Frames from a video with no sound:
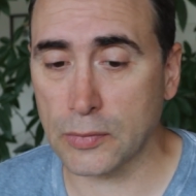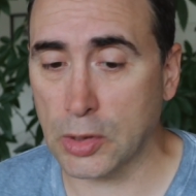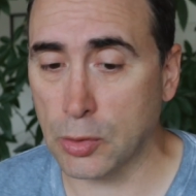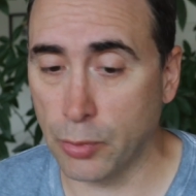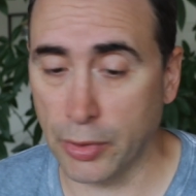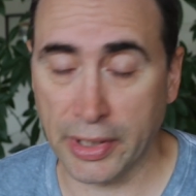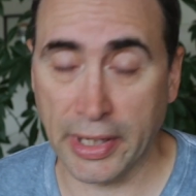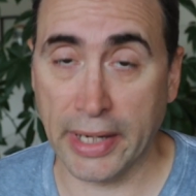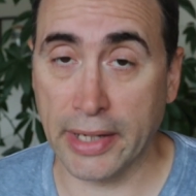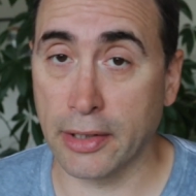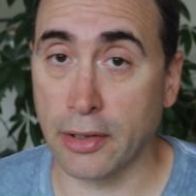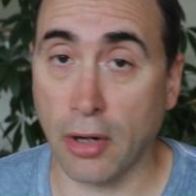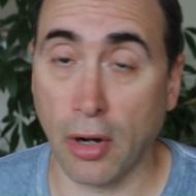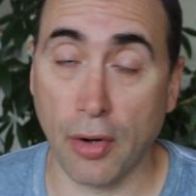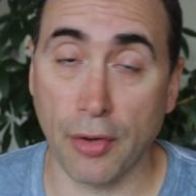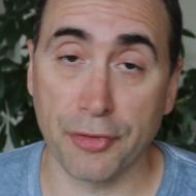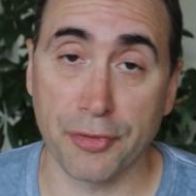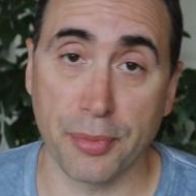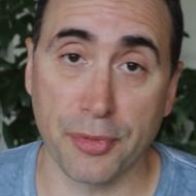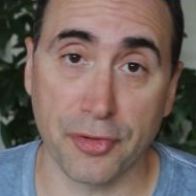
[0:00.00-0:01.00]
We're getting
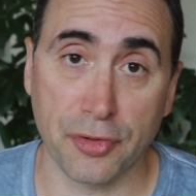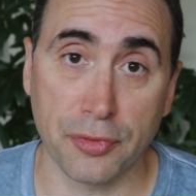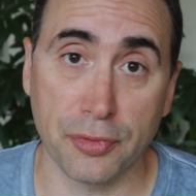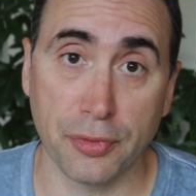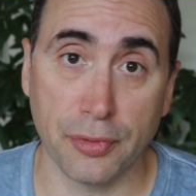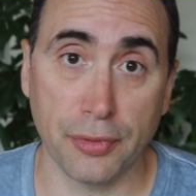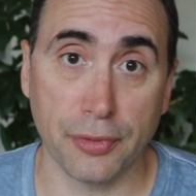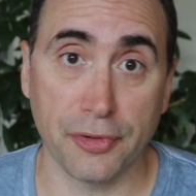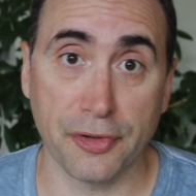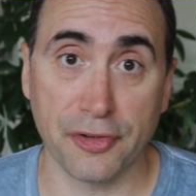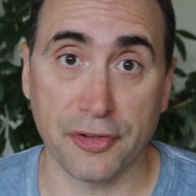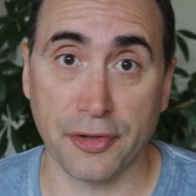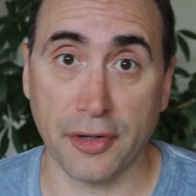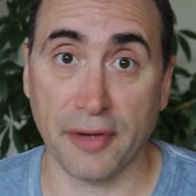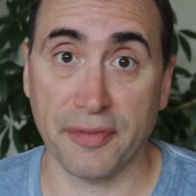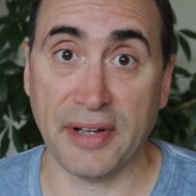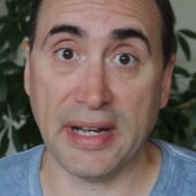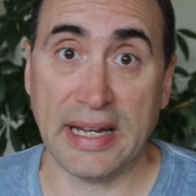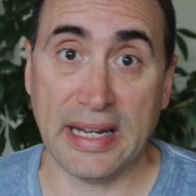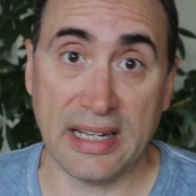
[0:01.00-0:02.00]
calls from schools and
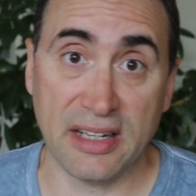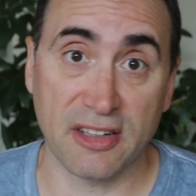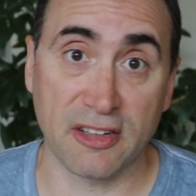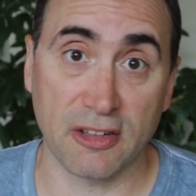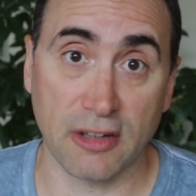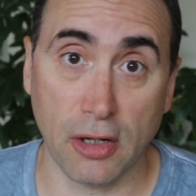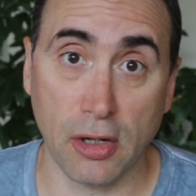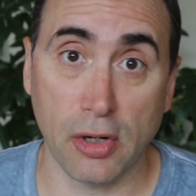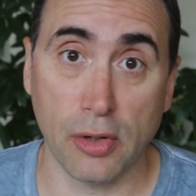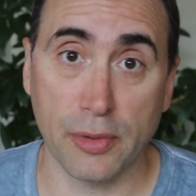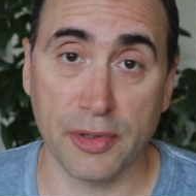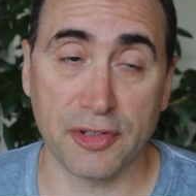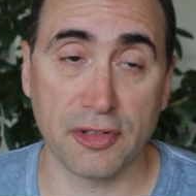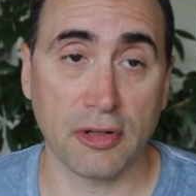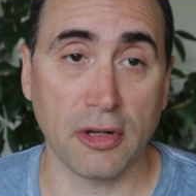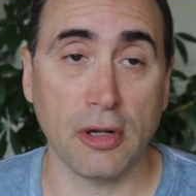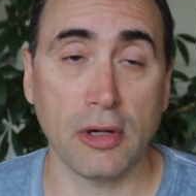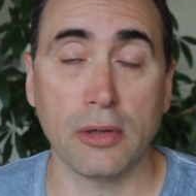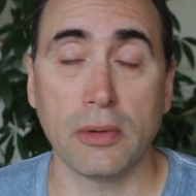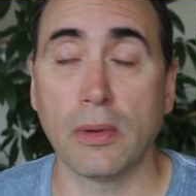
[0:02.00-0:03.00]
stuff. Hey, it's slow, it's
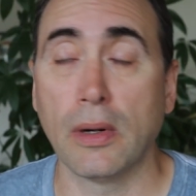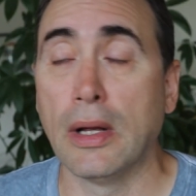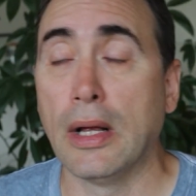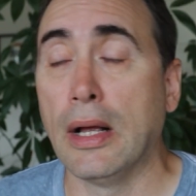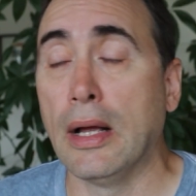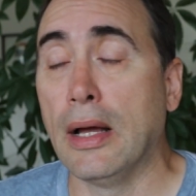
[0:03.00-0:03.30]
slow.